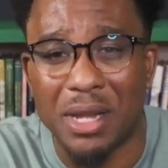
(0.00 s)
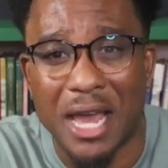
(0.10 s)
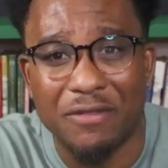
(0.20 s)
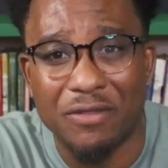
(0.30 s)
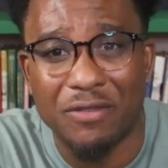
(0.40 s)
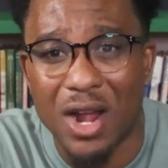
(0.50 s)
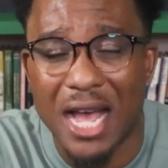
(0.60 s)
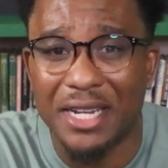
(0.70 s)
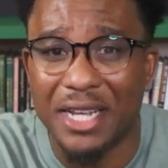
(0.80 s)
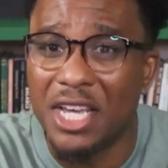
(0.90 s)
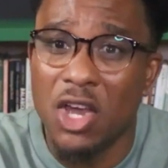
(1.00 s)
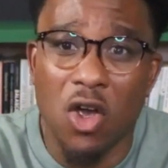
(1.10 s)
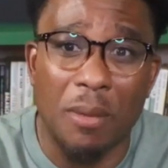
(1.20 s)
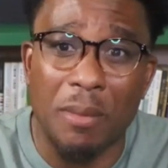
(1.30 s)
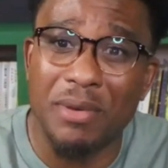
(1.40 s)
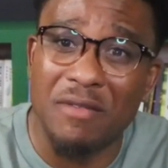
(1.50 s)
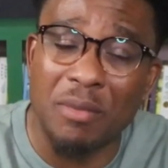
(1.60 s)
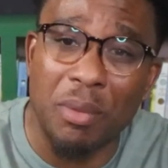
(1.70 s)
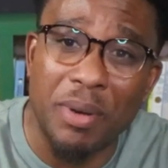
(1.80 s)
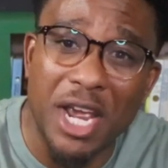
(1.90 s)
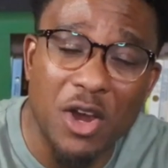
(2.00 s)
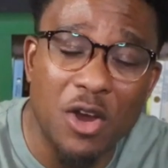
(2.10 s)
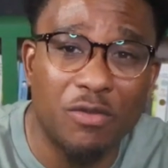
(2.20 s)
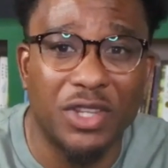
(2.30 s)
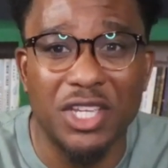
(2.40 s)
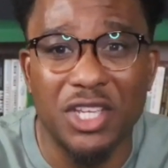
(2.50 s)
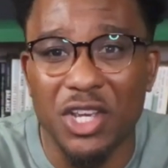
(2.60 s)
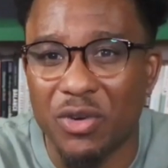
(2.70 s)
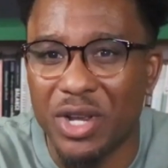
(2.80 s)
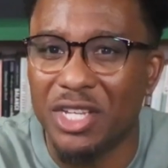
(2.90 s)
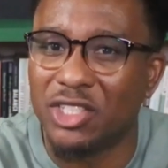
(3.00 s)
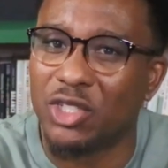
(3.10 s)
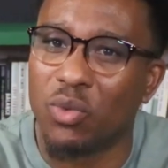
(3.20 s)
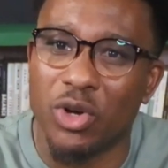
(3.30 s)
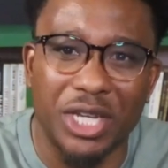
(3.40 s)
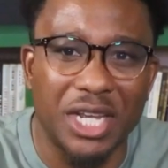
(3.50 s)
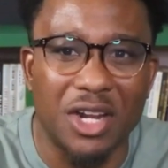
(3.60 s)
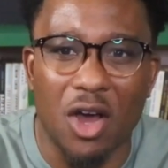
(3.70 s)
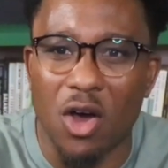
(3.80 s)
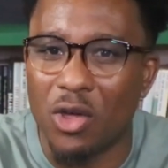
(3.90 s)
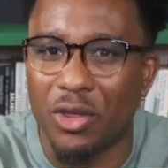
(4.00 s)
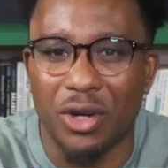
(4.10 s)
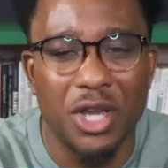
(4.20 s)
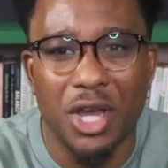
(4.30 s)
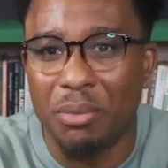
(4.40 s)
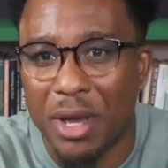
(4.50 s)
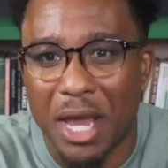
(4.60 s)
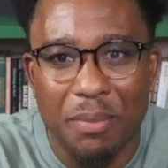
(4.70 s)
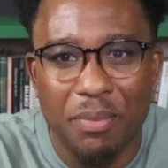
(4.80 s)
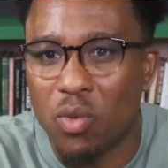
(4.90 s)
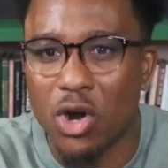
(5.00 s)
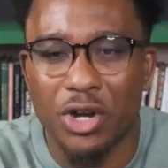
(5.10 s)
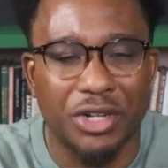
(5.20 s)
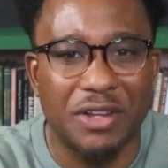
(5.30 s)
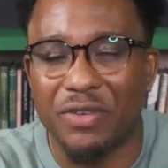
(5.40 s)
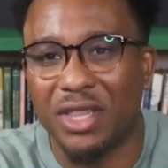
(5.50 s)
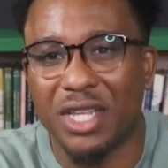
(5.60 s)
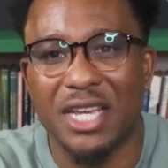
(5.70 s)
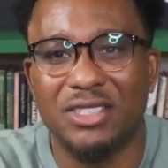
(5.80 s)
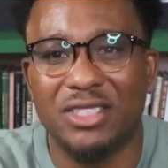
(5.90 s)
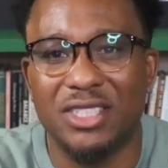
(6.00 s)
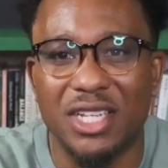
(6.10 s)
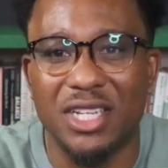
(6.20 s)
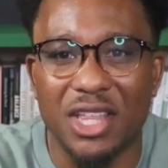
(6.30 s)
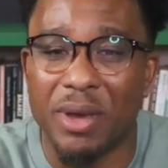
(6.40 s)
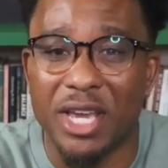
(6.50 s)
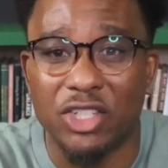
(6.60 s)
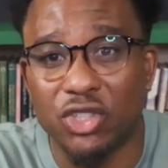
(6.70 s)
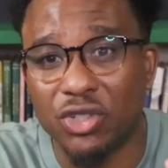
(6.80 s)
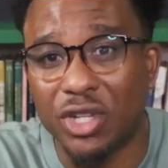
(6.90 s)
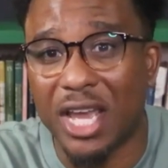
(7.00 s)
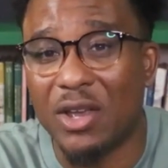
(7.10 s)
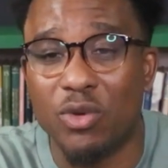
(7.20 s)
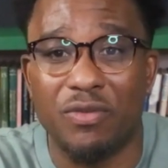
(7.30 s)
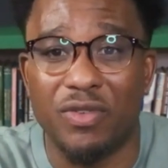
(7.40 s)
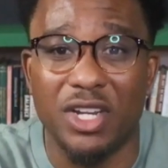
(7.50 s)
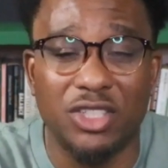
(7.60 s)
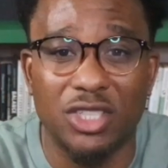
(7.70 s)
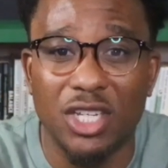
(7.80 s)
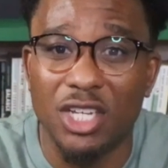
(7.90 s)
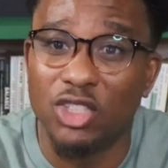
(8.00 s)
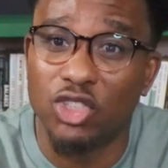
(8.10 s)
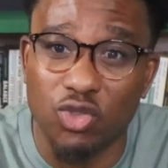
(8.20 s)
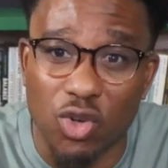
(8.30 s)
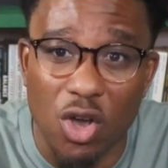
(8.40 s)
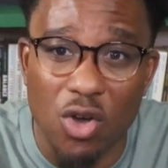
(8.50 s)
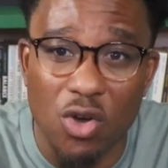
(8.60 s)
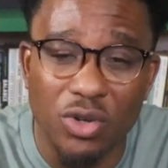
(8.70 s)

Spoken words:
Friday, or maybe even preparing for the year end. So we're getting all the paperwork or different things together to make sure that, hey, we finish strong.